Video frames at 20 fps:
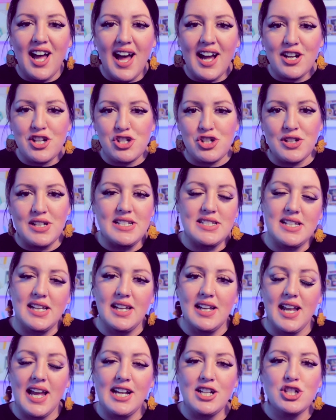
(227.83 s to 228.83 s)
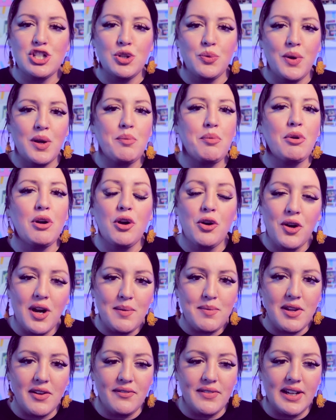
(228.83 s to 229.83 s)
actually did a 2-week
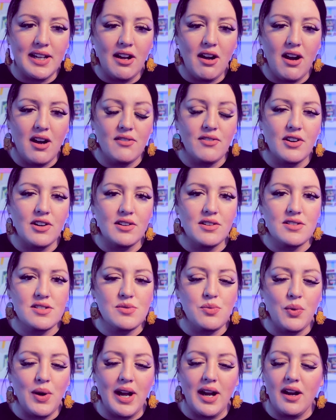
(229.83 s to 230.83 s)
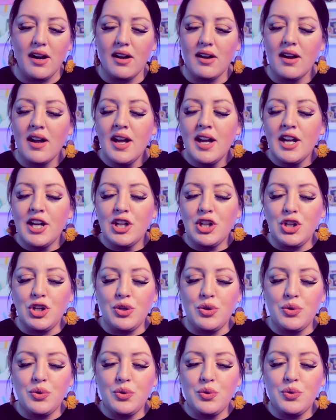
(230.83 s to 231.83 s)
program that Vinny offers where
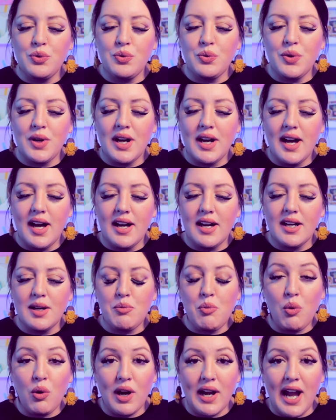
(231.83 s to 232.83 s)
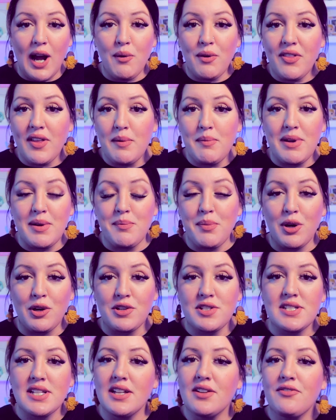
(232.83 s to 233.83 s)
you work out with him in
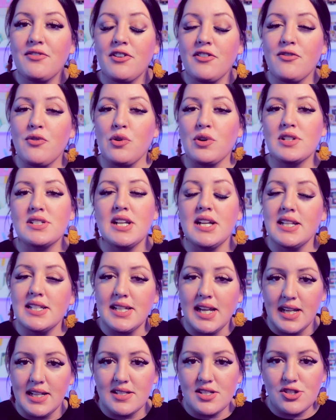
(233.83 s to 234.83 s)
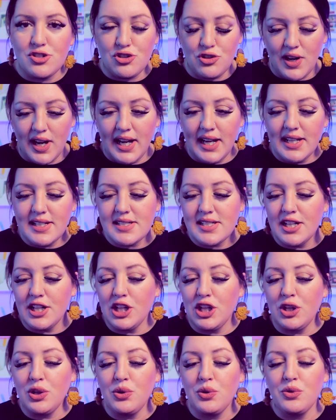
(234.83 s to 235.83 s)
person for 14 days straight.
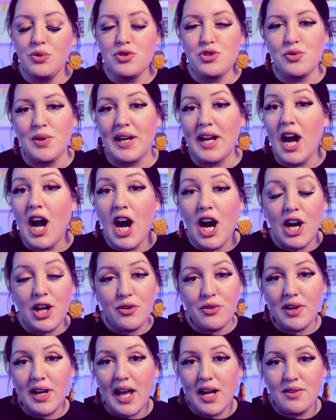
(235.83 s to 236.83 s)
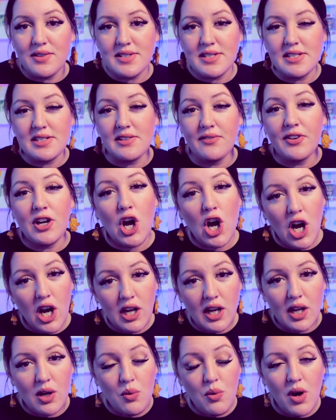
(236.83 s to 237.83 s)
You drink 100 ounces of
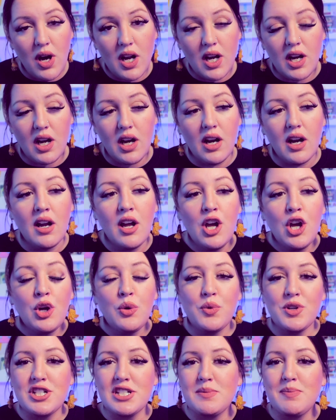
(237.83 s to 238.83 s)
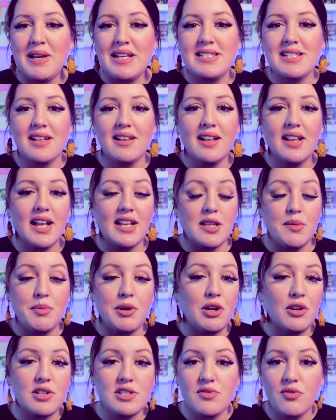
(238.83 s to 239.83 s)
Kangen water, which is basically like the
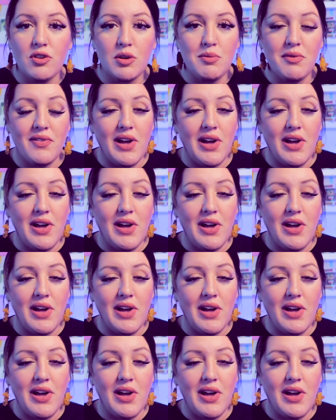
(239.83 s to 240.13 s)
purest form